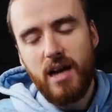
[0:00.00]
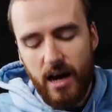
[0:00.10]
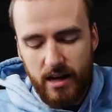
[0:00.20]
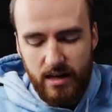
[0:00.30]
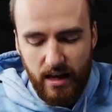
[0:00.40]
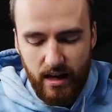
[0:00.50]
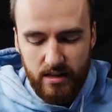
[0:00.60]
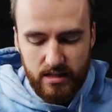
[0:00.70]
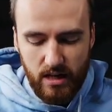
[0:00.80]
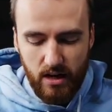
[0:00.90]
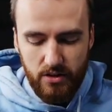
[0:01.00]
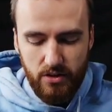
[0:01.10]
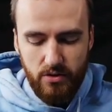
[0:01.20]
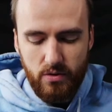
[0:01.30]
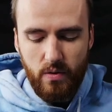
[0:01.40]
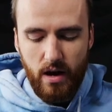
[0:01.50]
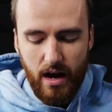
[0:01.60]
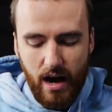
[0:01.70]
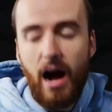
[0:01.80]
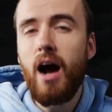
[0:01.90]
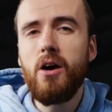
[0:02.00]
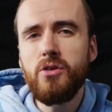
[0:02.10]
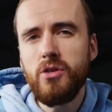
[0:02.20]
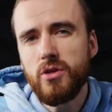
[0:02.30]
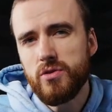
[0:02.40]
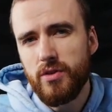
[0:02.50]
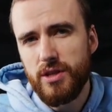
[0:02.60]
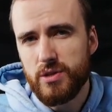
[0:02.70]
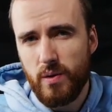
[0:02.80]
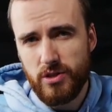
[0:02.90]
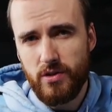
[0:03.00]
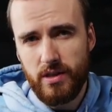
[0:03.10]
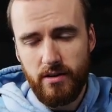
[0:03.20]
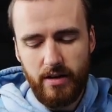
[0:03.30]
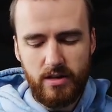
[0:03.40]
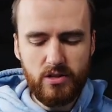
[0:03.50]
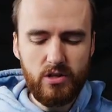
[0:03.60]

I can't tell you how useful this was during the event.